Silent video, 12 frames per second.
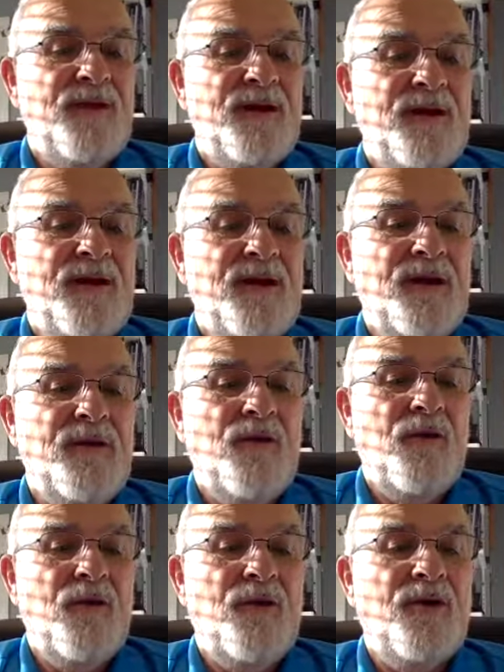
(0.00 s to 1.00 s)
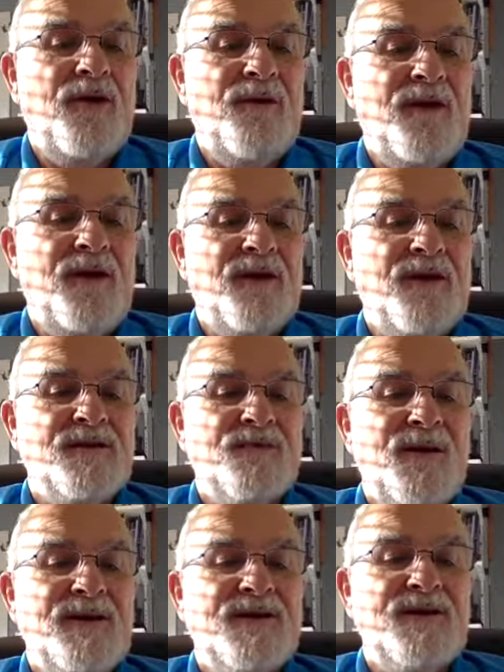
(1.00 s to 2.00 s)
did in order to make this
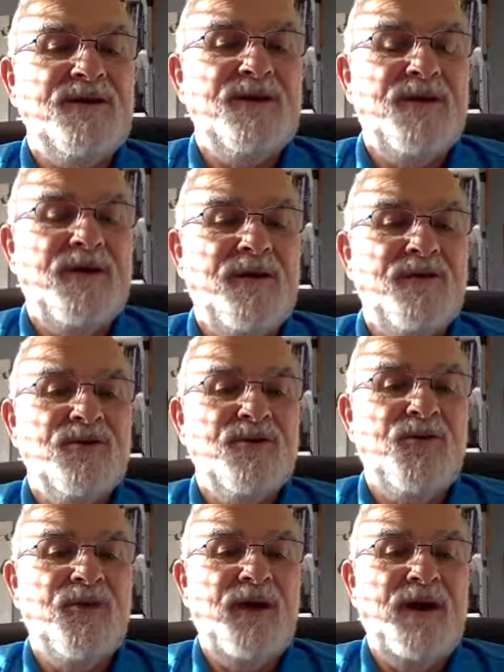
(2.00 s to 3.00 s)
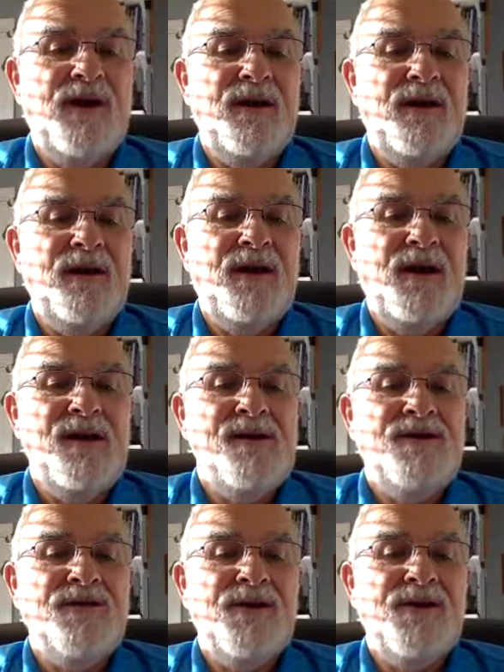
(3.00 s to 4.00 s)
message intelligible and
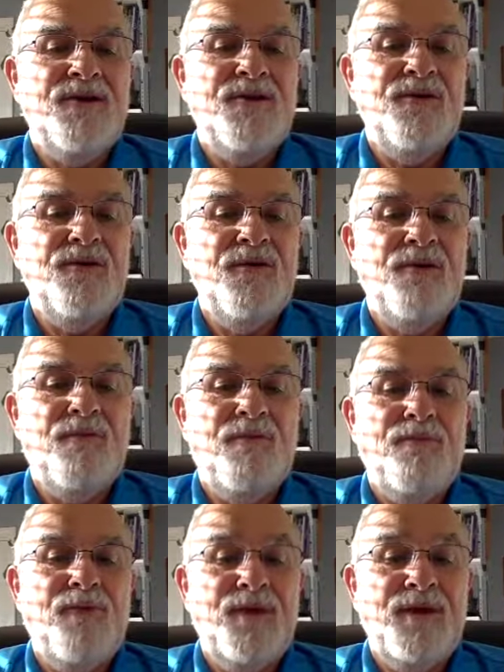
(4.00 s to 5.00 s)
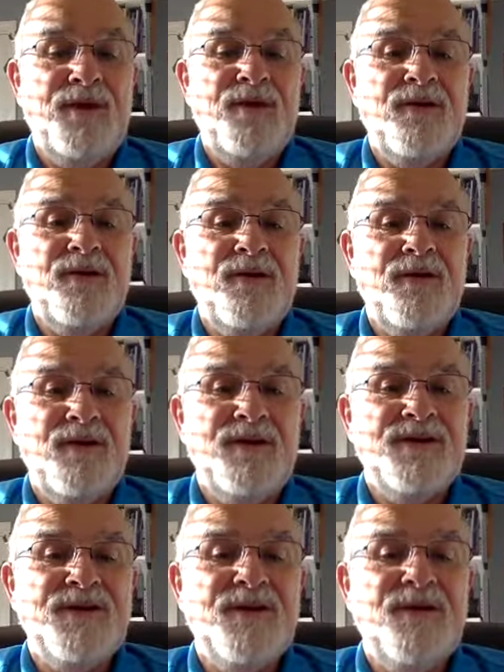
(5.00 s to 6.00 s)
engaging to your particular
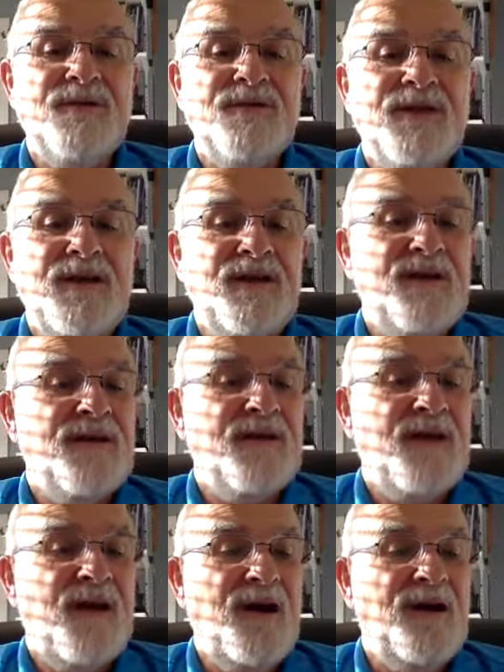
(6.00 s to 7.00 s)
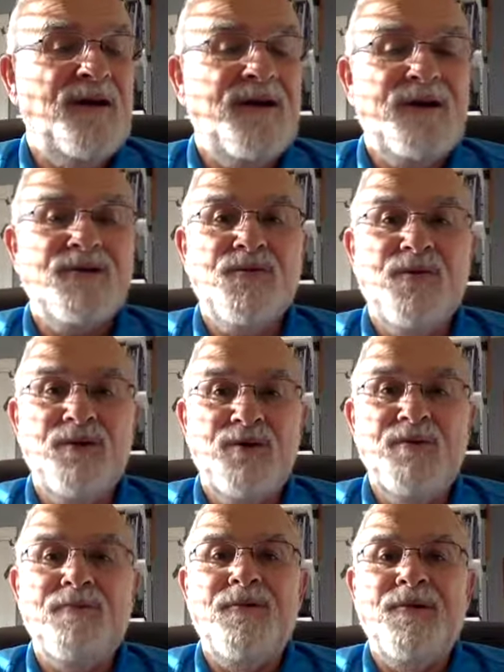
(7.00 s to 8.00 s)
listeners in the context where
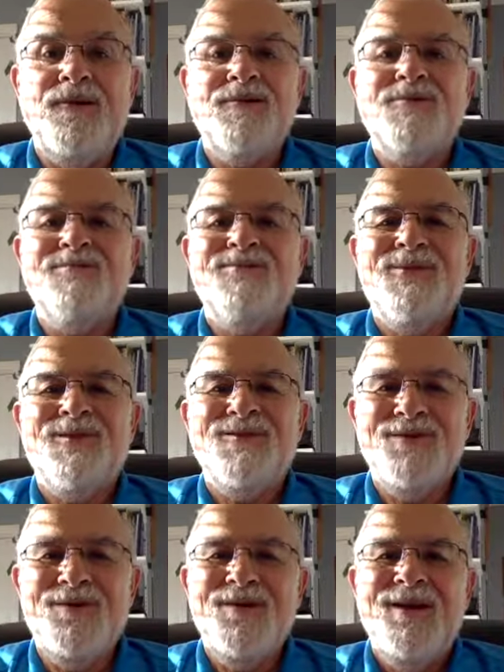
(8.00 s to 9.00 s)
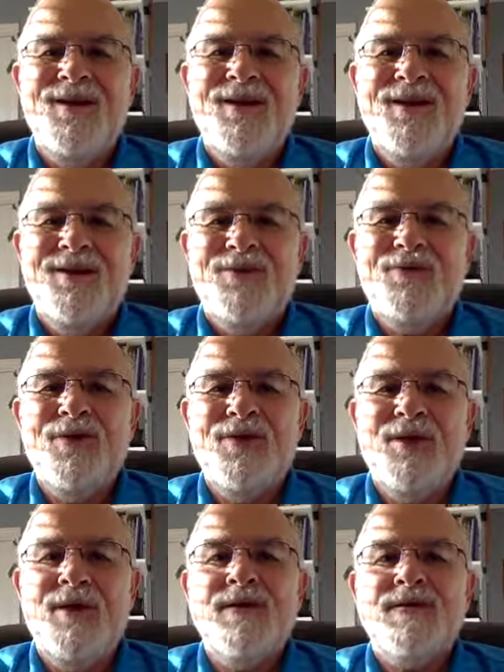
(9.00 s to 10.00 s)
you preach? So 3
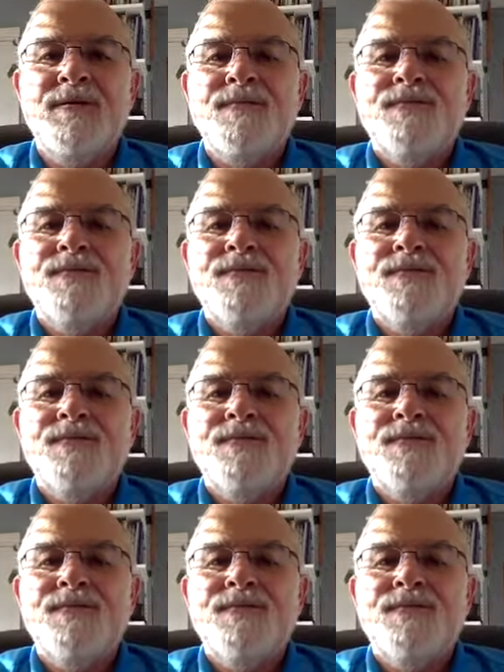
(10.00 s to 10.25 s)
things,